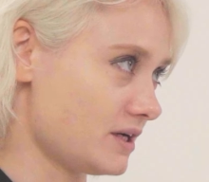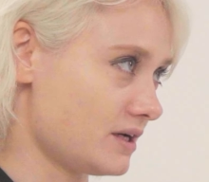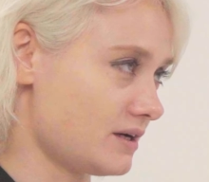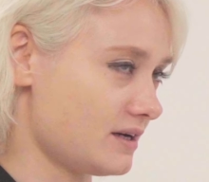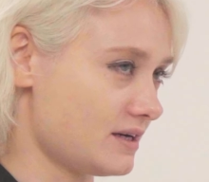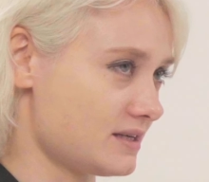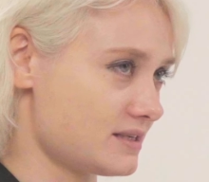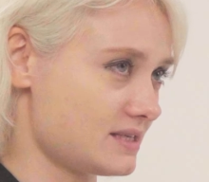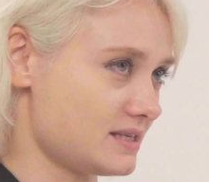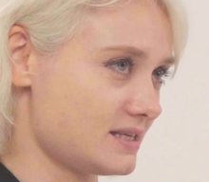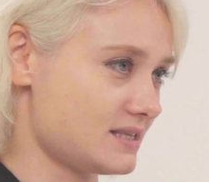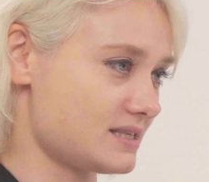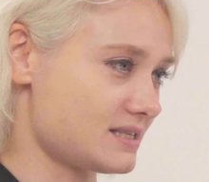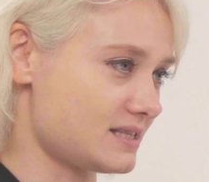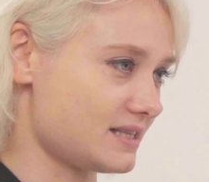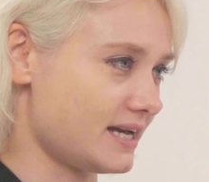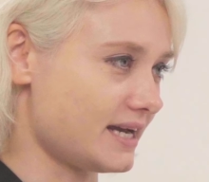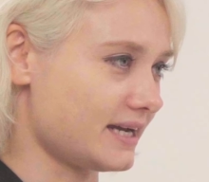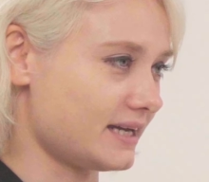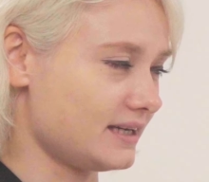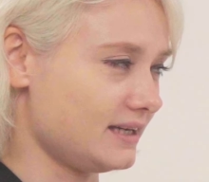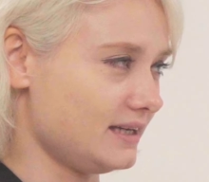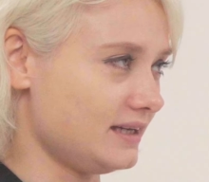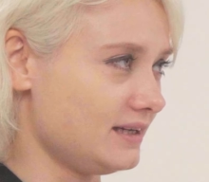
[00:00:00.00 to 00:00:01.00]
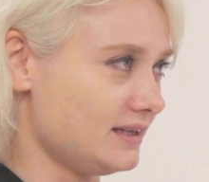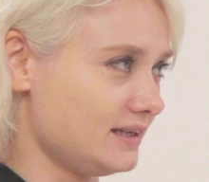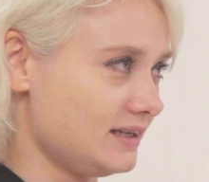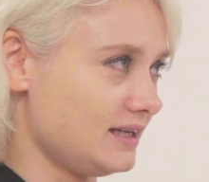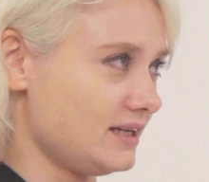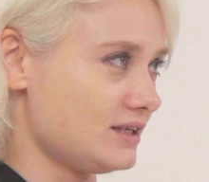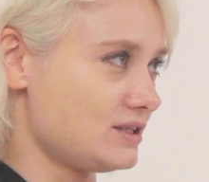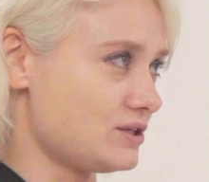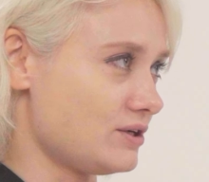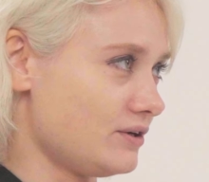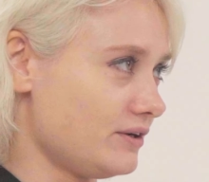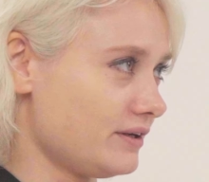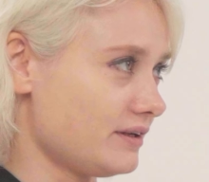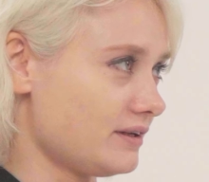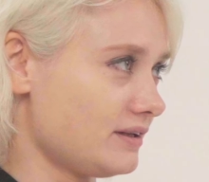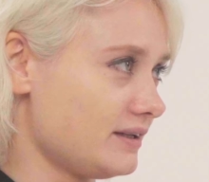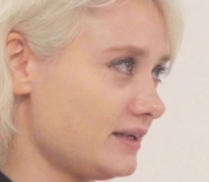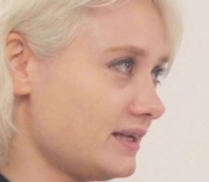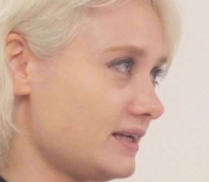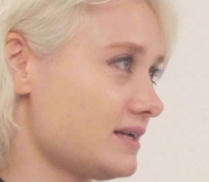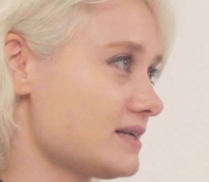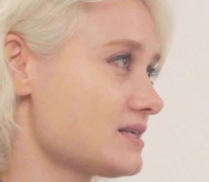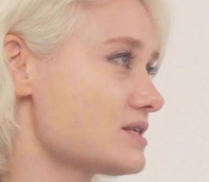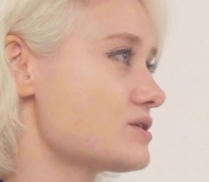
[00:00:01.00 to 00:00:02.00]
because it's like internal
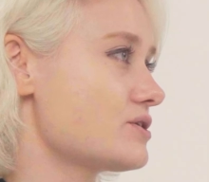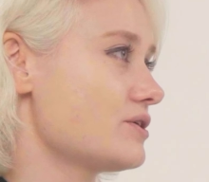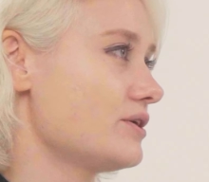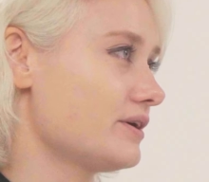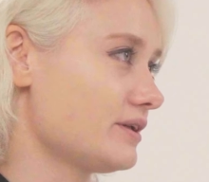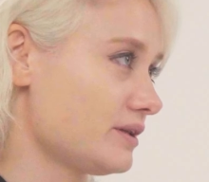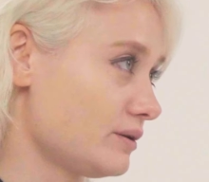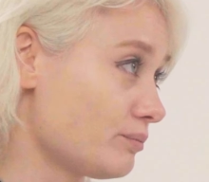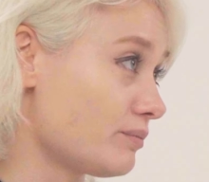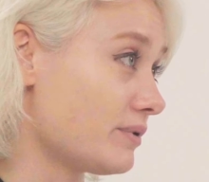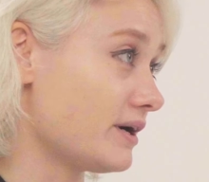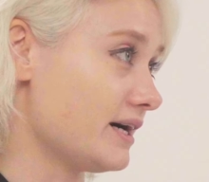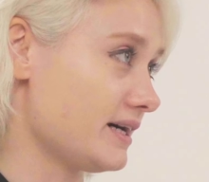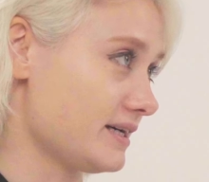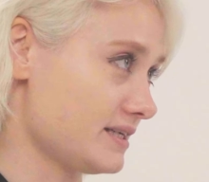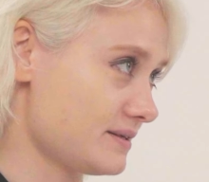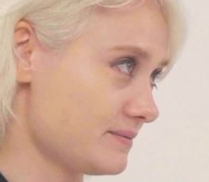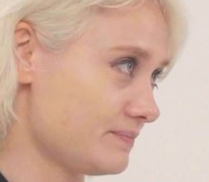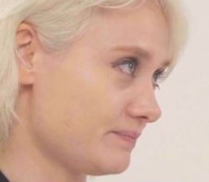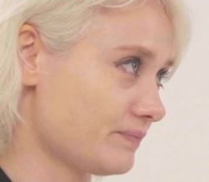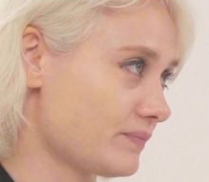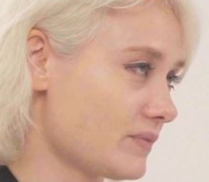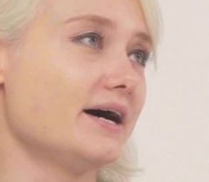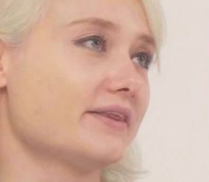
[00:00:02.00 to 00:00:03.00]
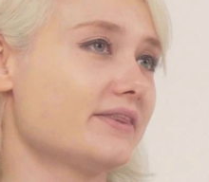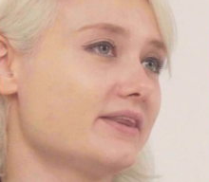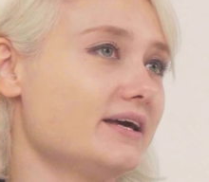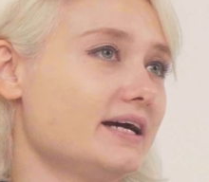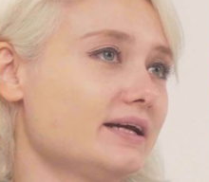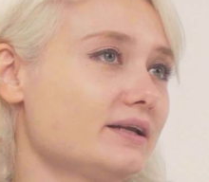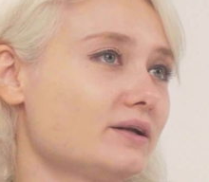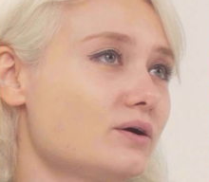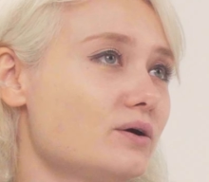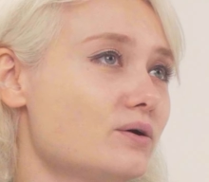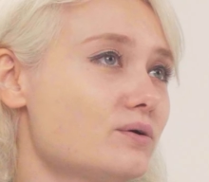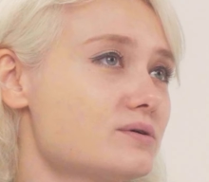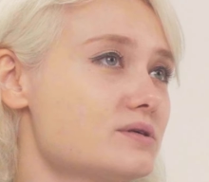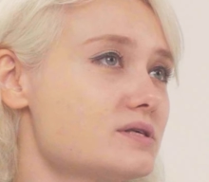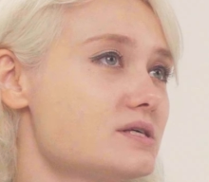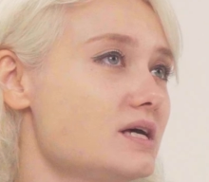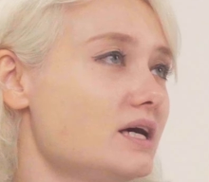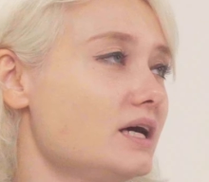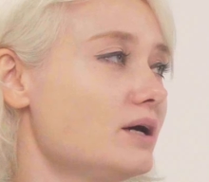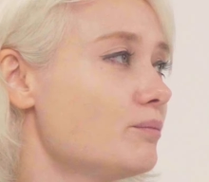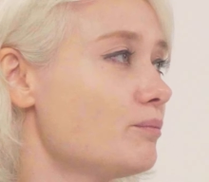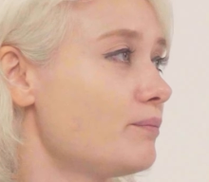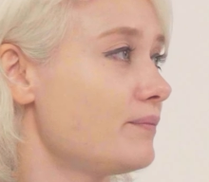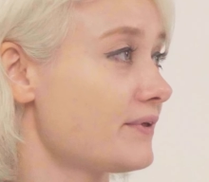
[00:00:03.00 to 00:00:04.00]
and external part. Then goes
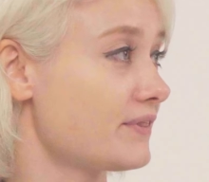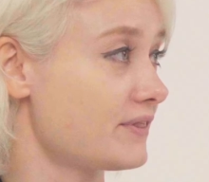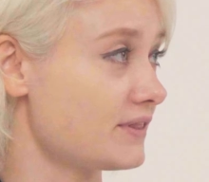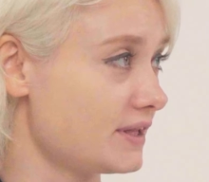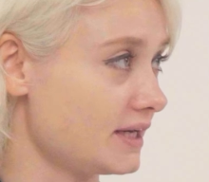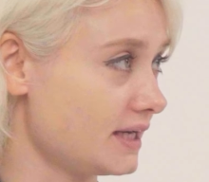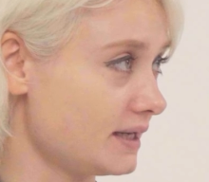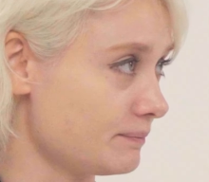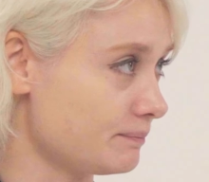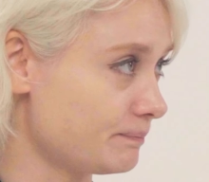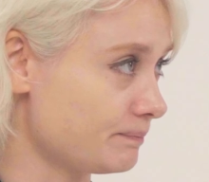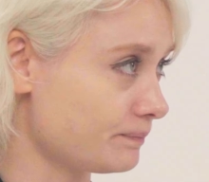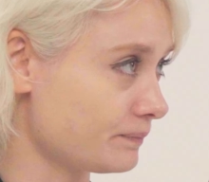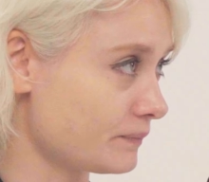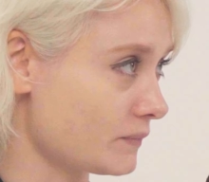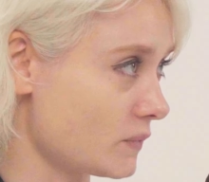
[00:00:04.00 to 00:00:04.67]
empathy.